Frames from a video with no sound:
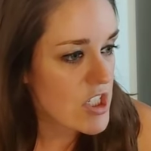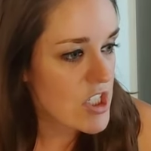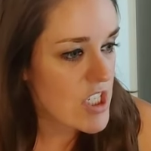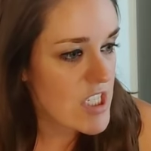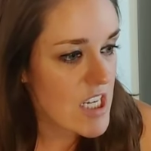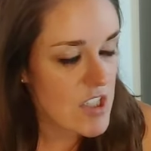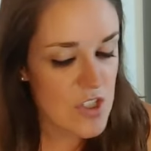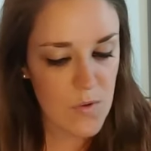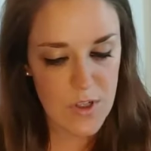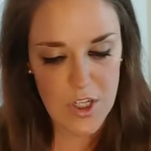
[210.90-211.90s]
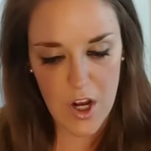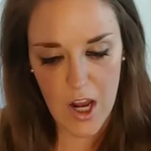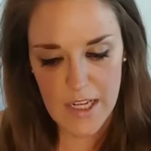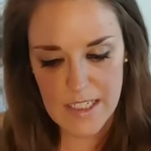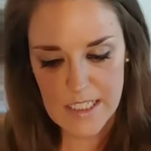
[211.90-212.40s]
just as you are
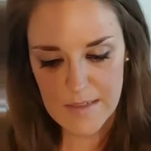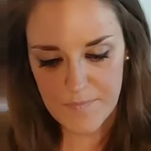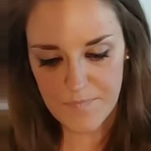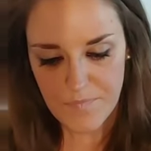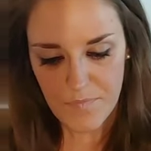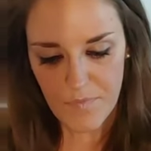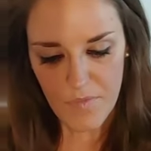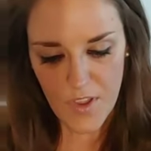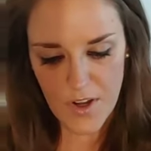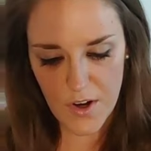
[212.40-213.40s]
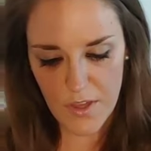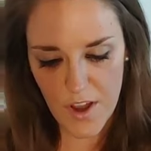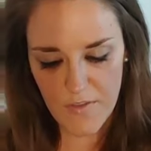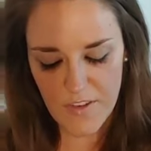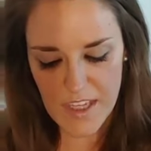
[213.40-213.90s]
taught. And our
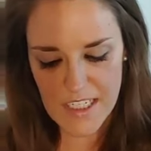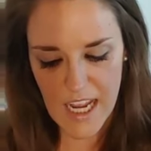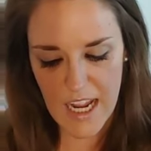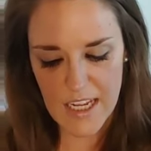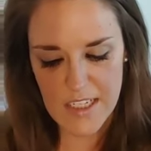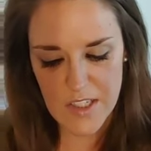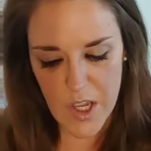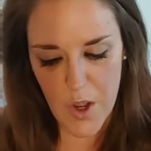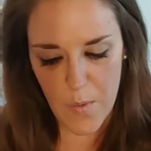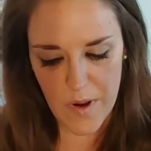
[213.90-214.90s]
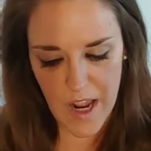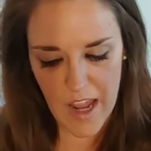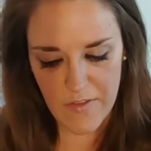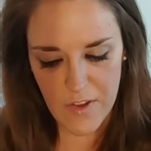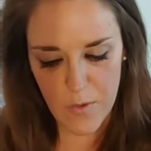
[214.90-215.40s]
thought for the day is, when I
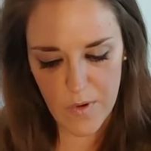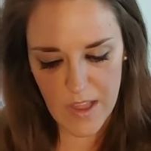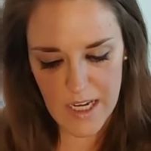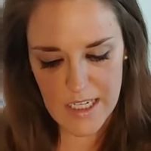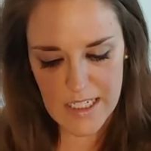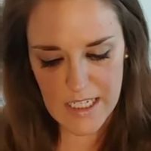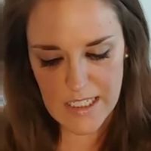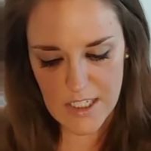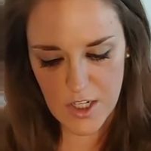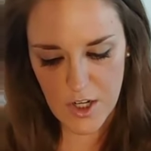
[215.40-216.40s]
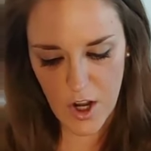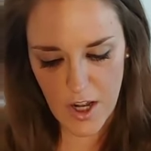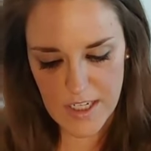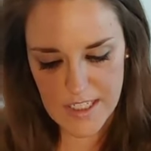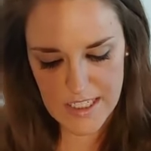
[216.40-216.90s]
feel reluctant,
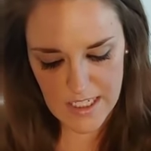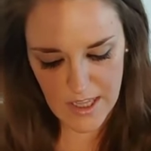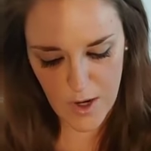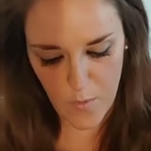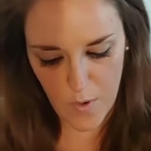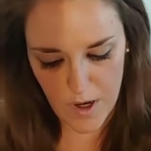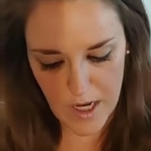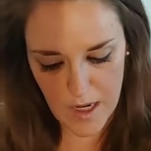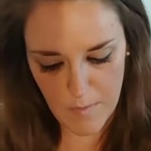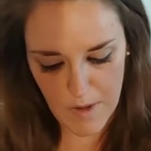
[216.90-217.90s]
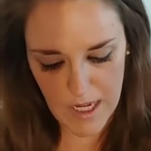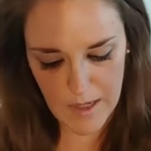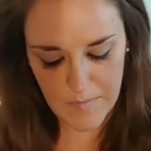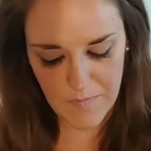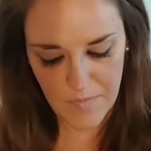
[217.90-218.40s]
God is still at work in
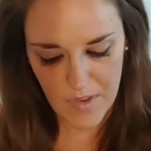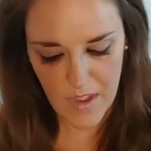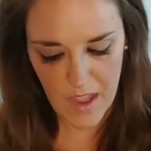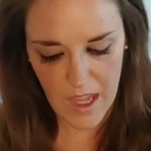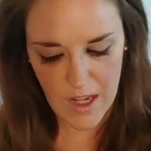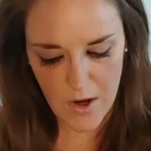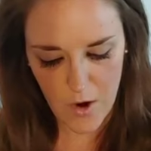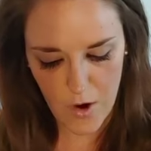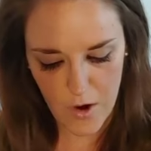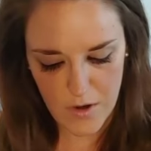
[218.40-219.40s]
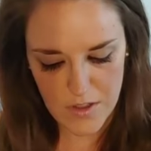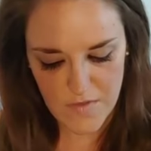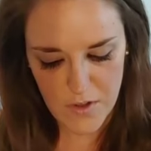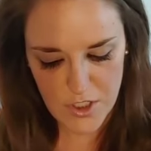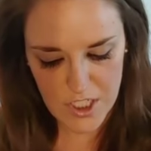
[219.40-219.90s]
me. And our
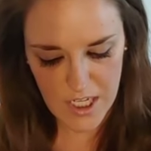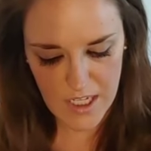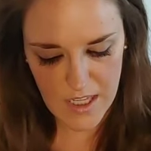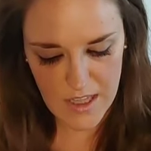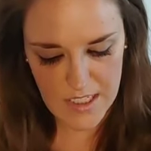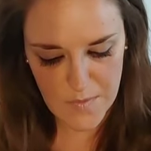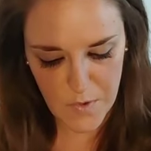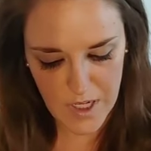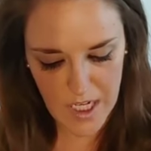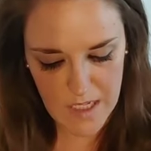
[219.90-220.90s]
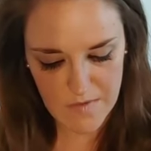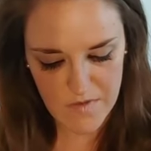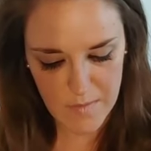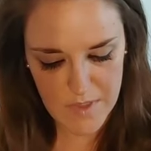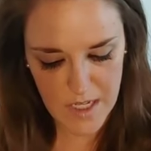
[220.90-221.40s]
devotion this morning comes
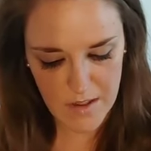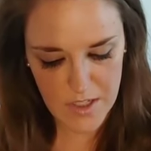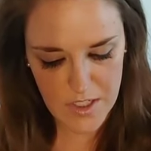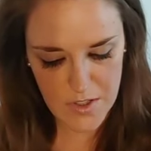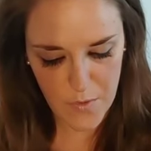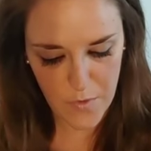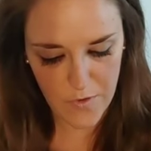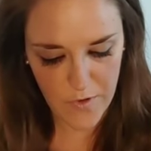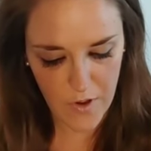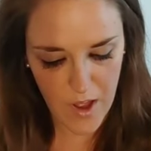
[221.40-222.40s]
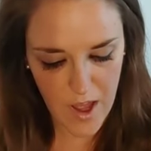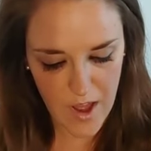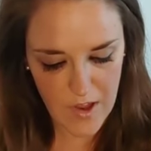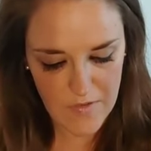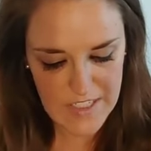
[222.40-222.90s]
from Douglas Riffle
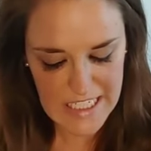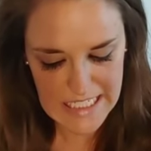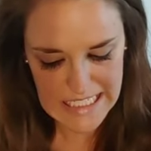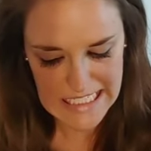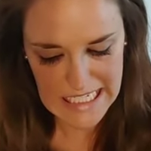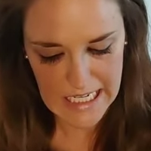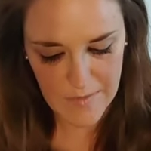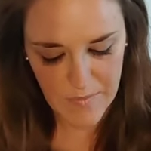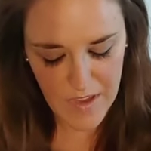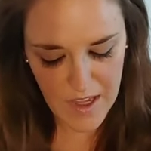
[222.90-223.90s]
of Tennessee.